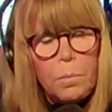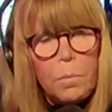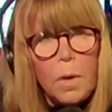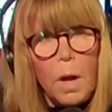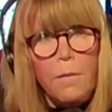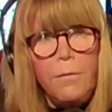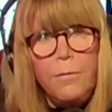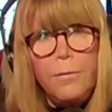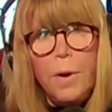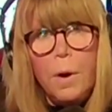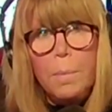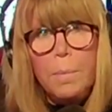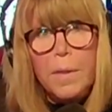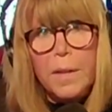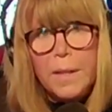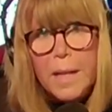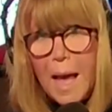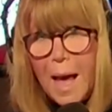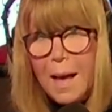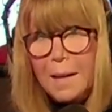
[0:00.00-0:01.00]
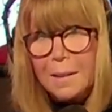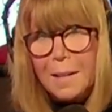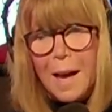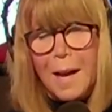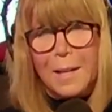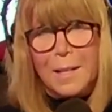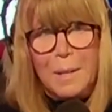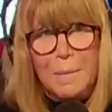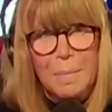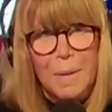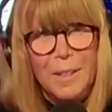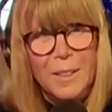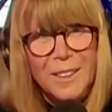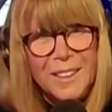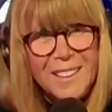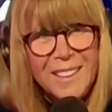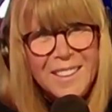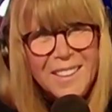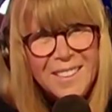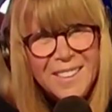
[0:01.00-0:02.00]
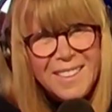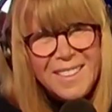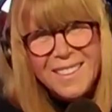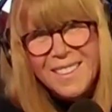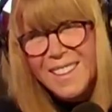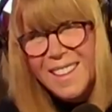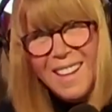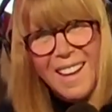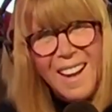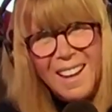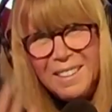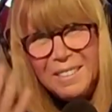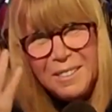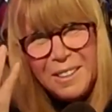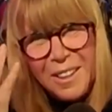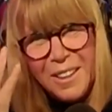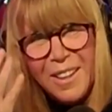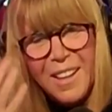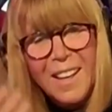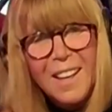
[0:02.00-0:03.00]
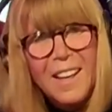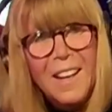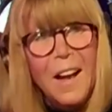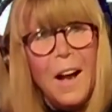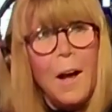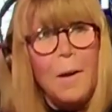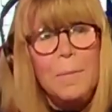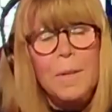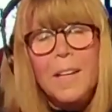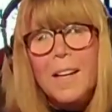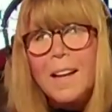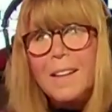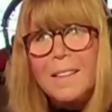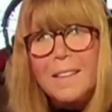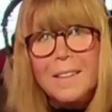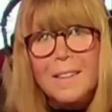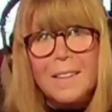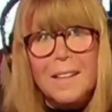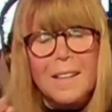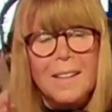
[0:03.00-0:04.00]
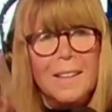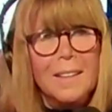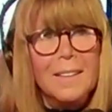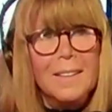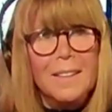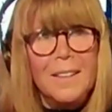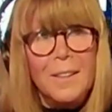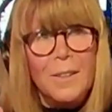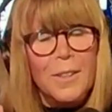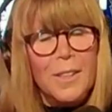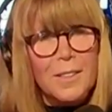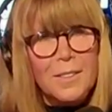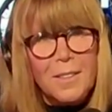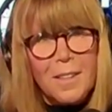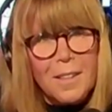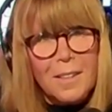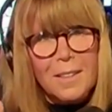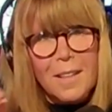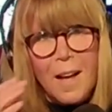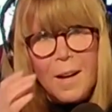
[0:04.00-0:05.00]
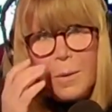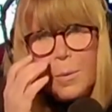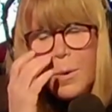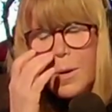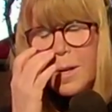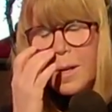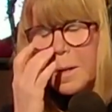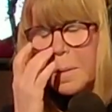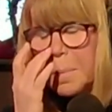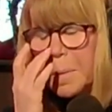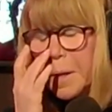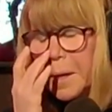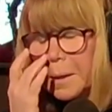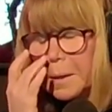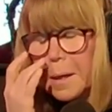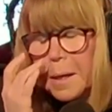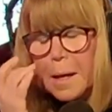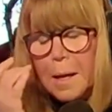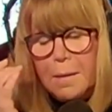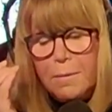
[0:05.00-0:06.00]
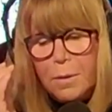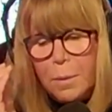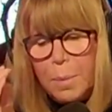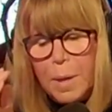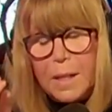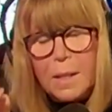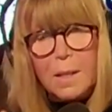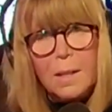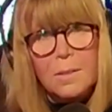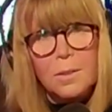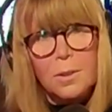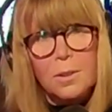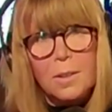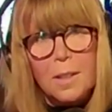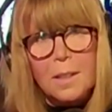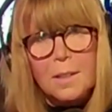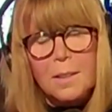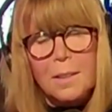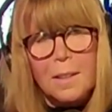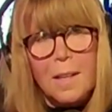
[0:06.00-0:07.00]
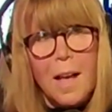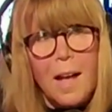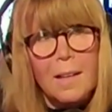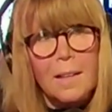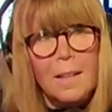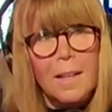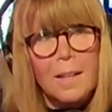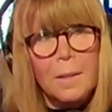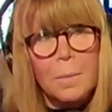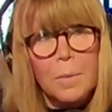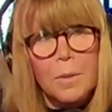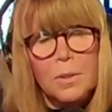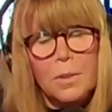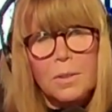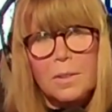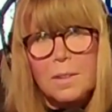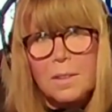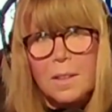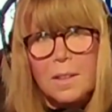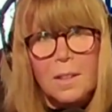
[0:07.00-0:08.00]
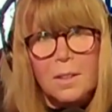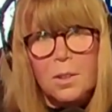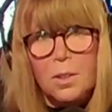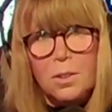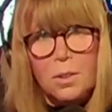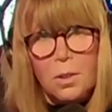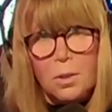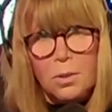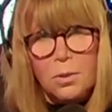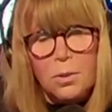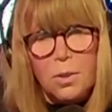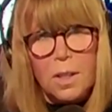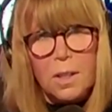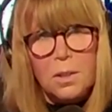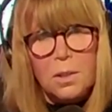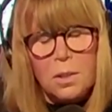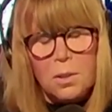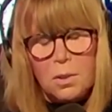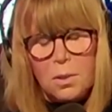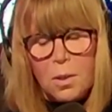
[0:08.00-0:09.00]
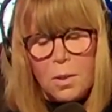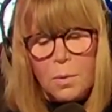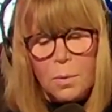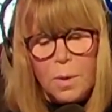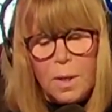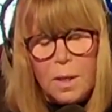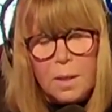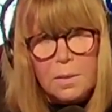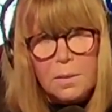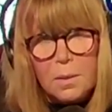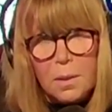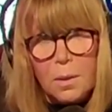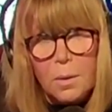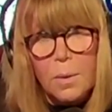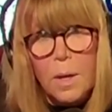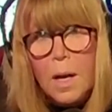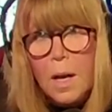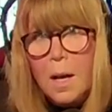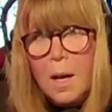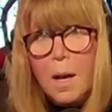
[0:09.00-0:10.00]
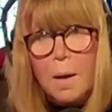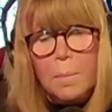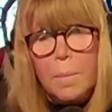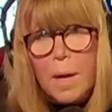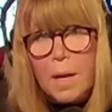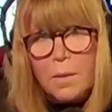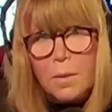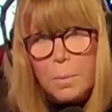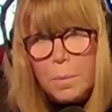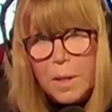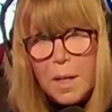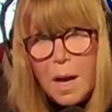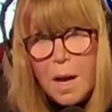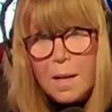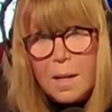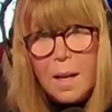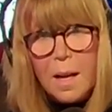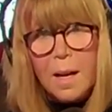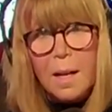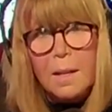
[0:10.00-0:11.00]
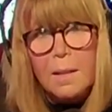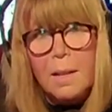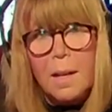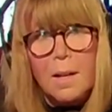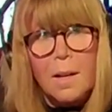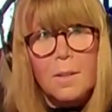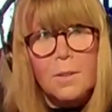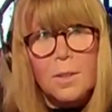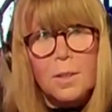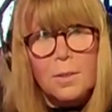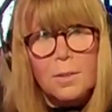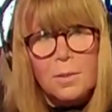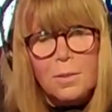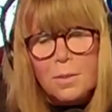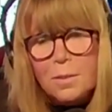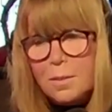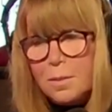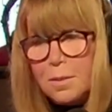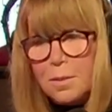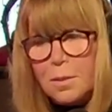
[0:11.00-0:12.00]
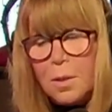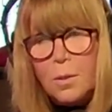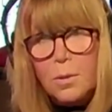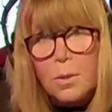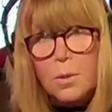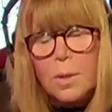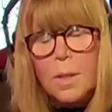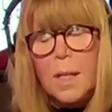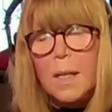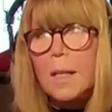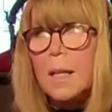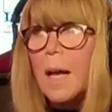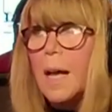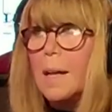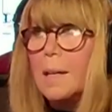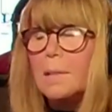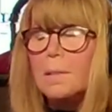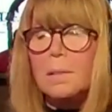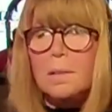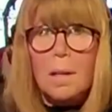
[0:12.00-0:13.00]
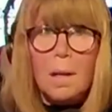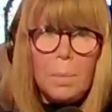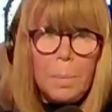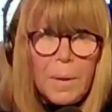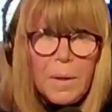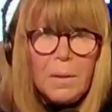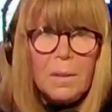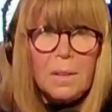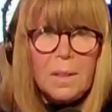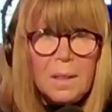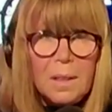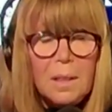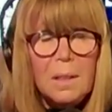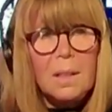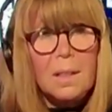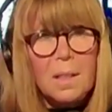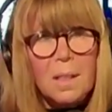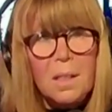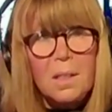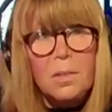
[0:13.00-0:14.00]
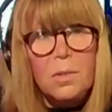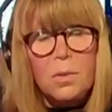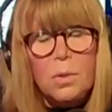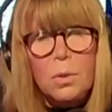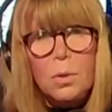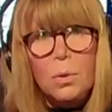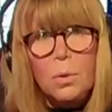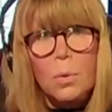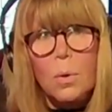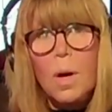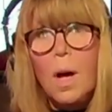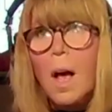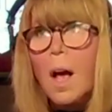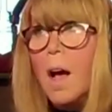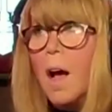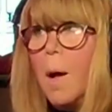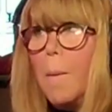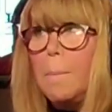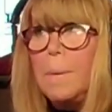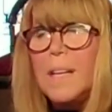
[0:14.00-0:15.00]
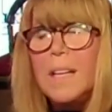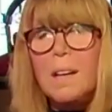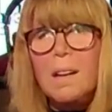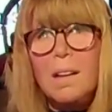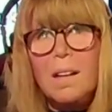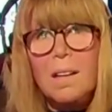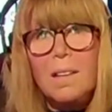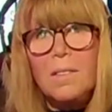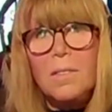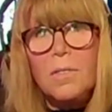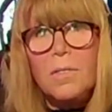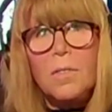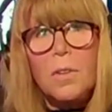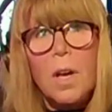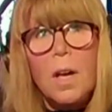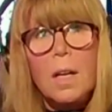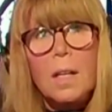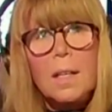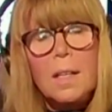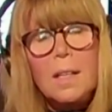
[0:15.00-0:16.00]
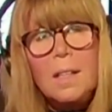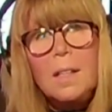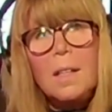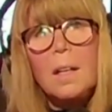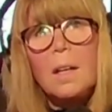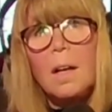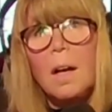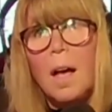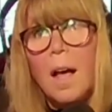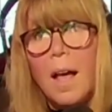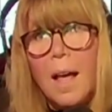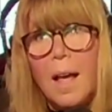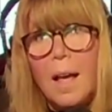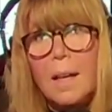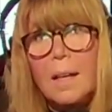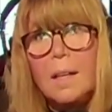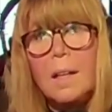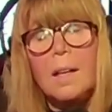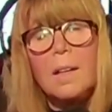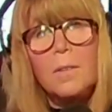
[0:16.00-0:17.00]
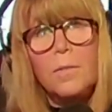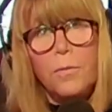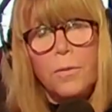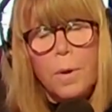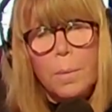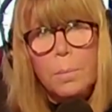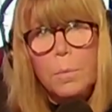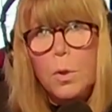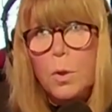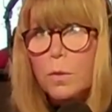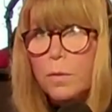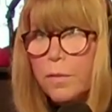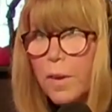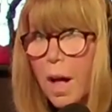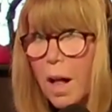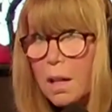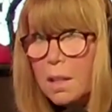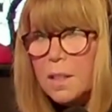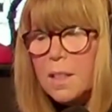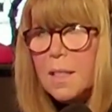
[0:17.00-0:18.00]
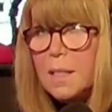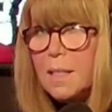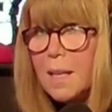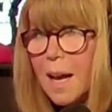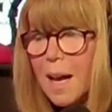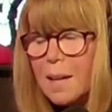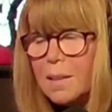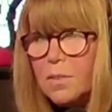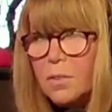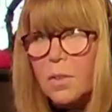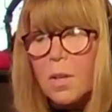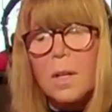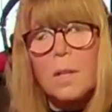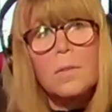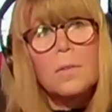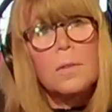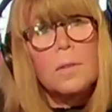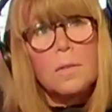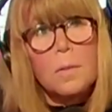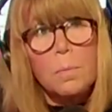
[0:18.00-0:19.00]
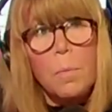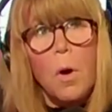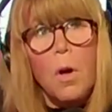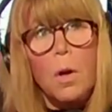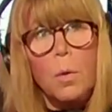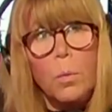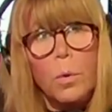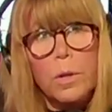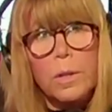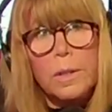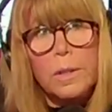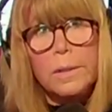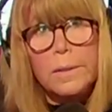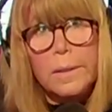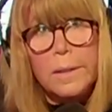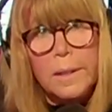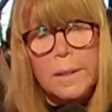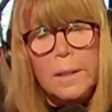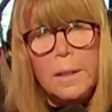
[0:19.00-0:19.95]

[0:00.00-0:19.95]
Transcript: from the Cadillac commercials. I don't know. I mean, I think, you know, he's done a lot of work, but everybody understands the Cadillac commercials. They're just so strange. And so, so Matthew McConaughey, they are just so unique. And apparently he is too, because he, A, is from Uvalde, Texas, small world.